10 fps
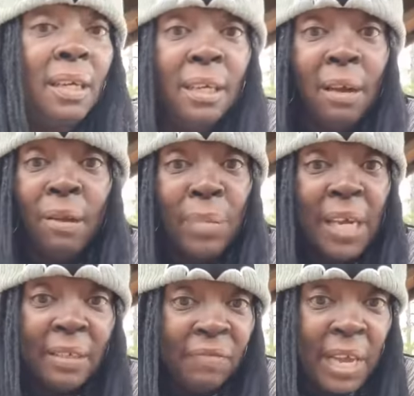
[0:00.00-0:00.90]
and all
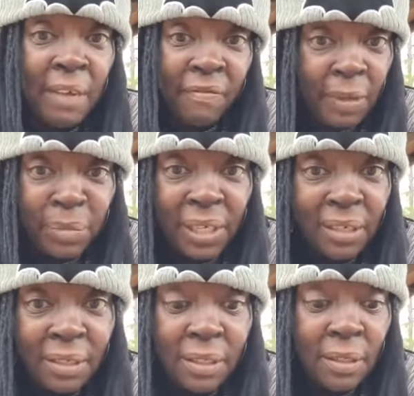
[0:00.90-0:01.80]
my divine
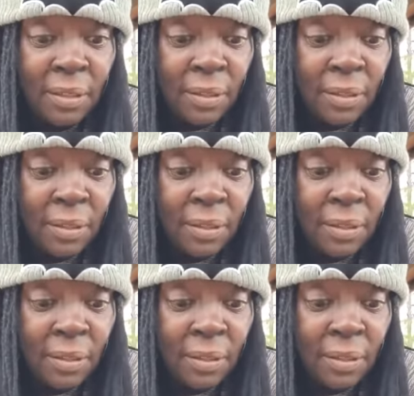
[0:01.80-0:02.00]
feminines